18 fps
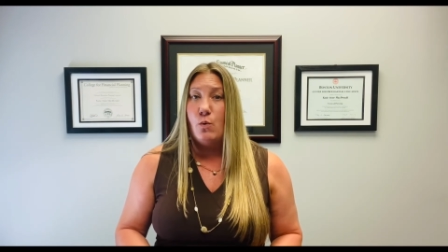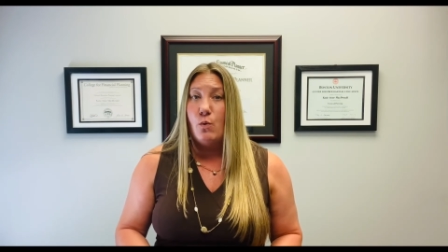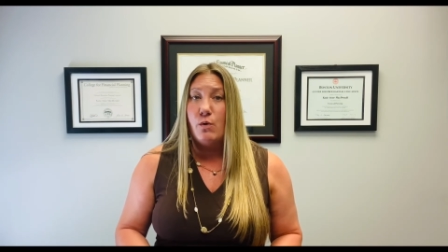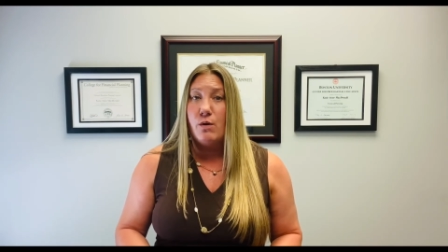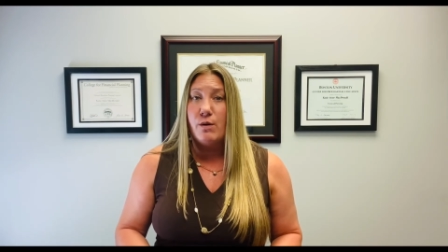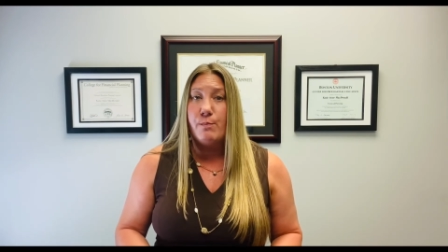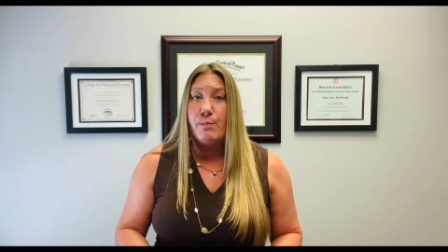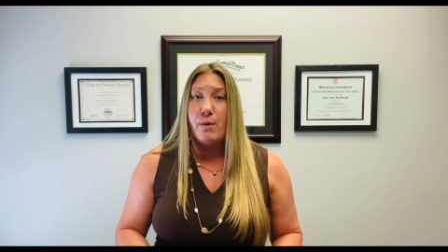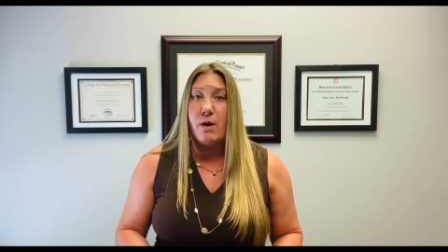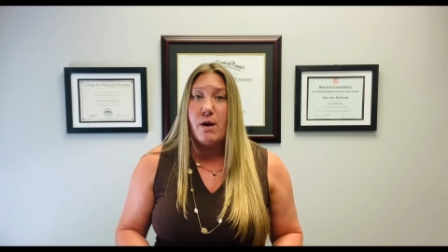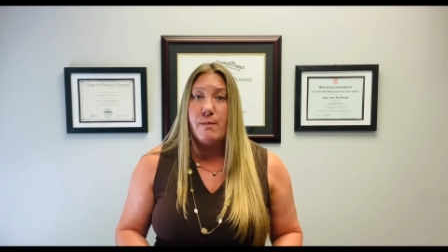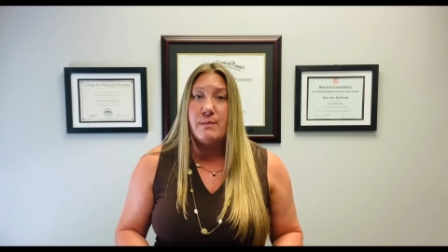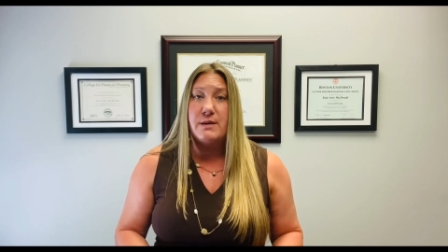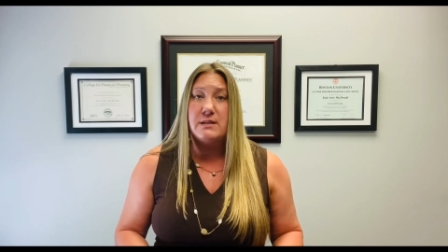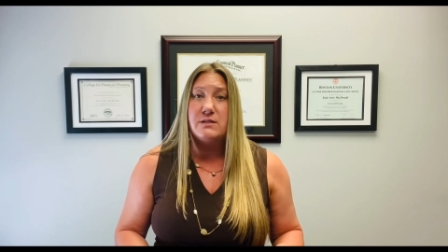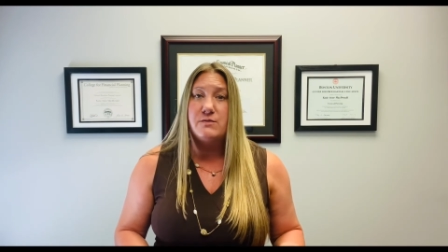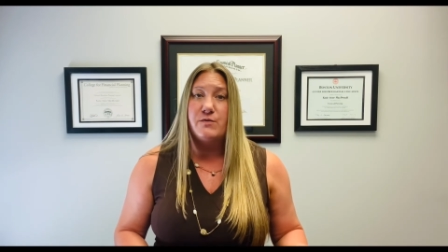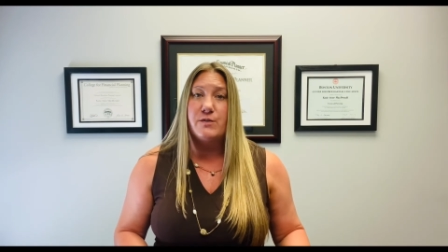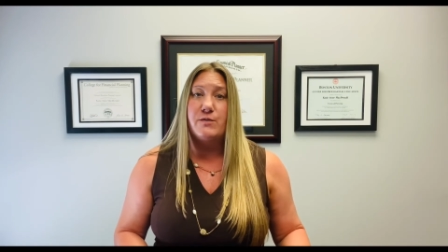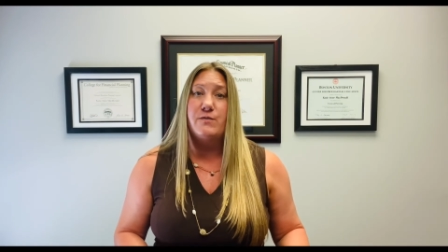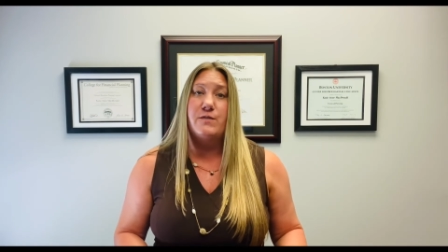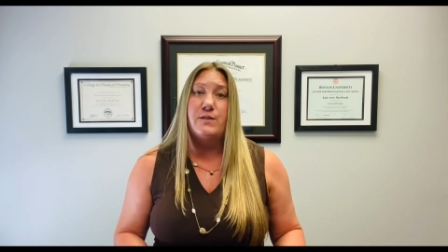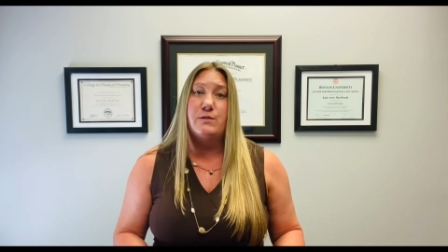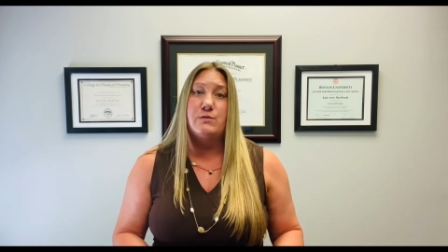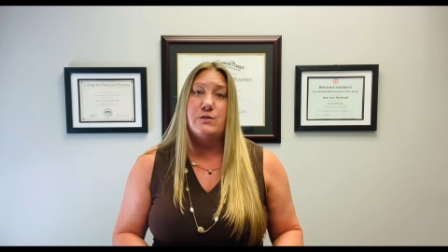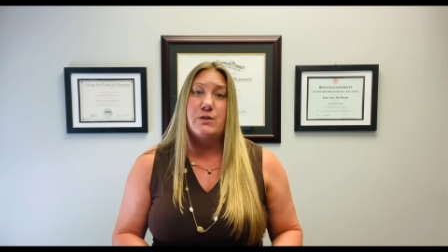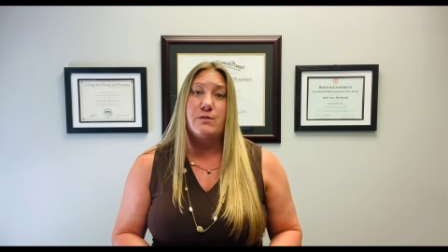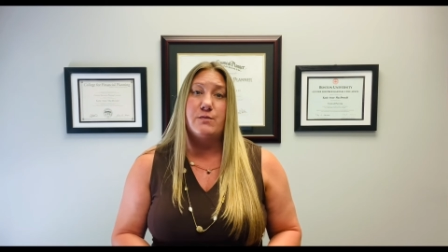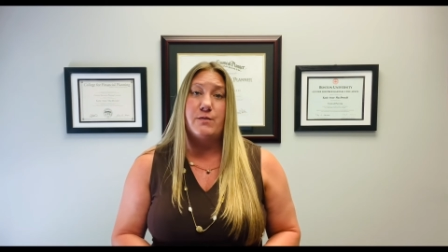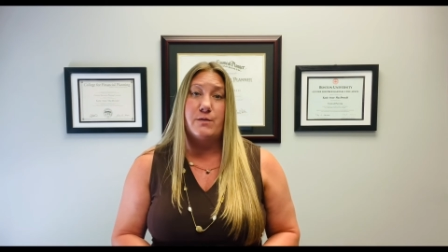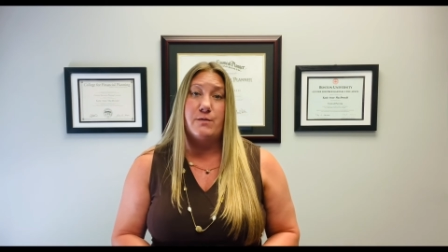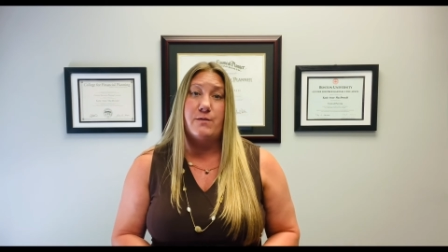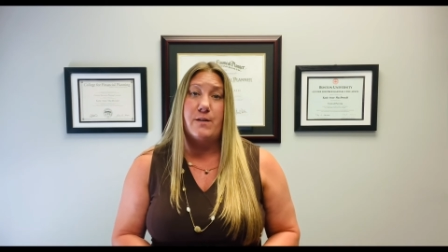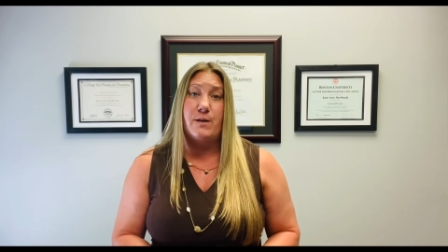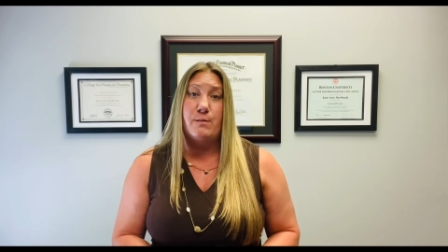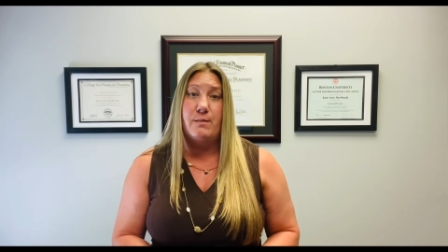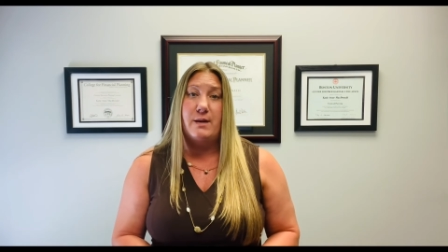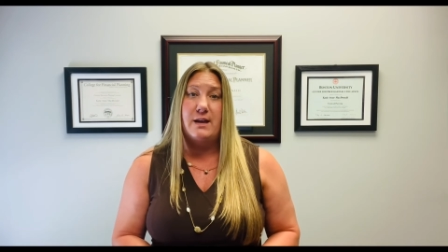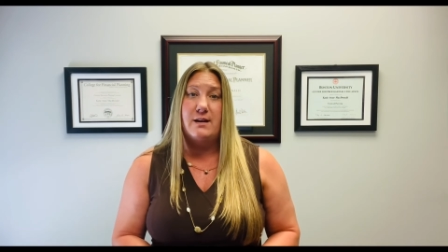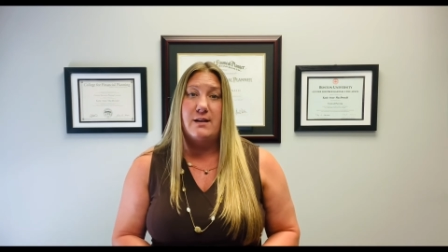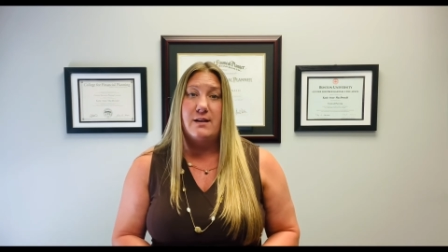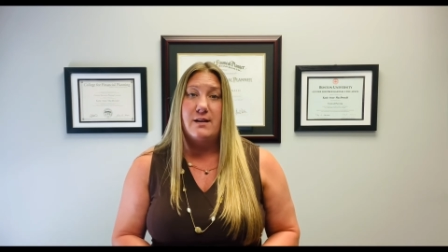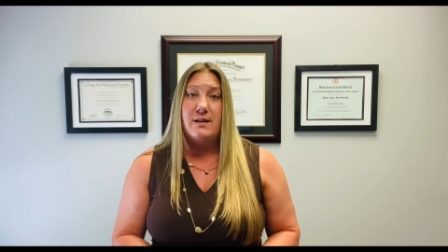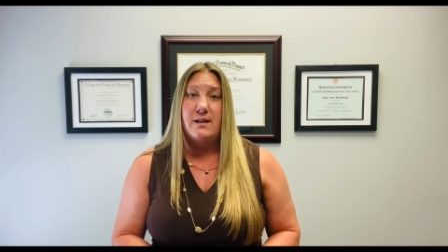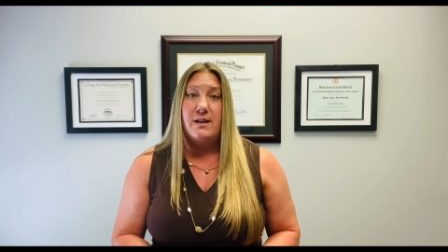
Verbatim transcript: or a promise for future fulfillment.